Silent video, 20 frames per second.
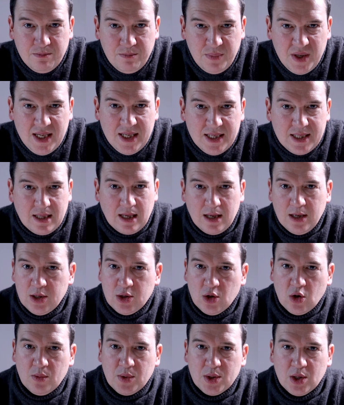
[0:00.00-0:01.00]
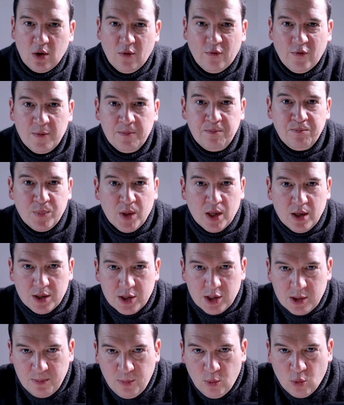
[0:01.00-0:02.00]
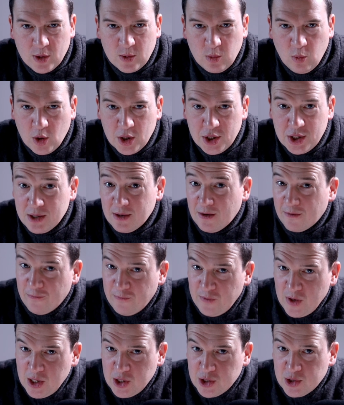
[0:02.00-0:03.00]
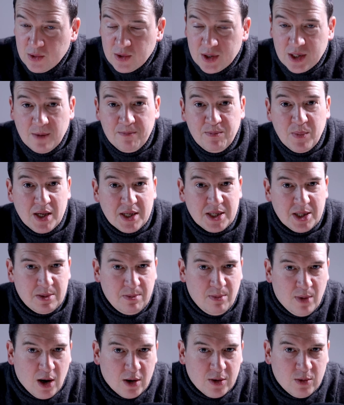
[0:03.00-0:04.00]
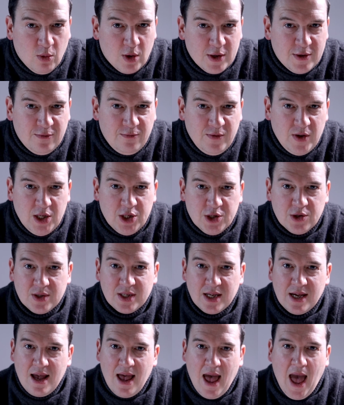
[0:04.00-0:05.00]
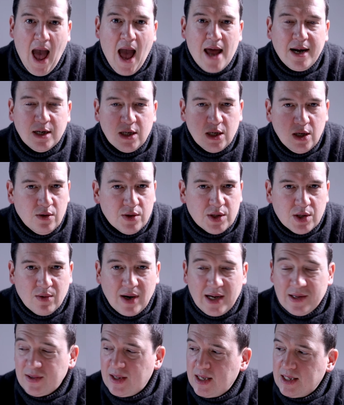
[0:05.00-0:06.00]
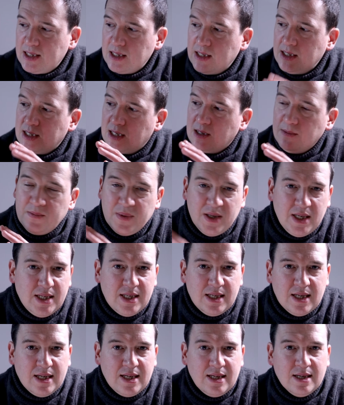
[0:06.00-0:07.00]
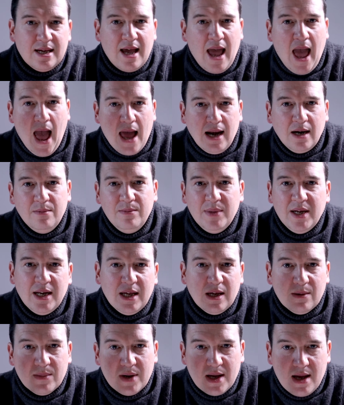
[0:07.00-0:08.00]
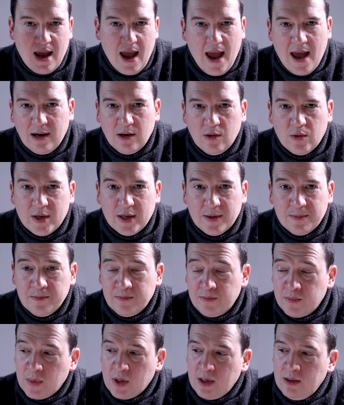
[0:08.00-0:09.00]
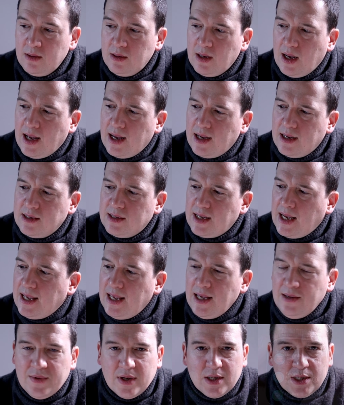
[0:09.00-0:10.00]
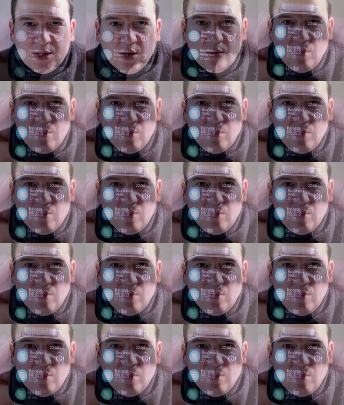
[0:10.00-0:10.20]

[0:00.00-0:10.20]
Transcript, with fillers: a beast in terms of sport watch features, smartwatch features, and it looks great. This is completely aluminium alloy. And again, there's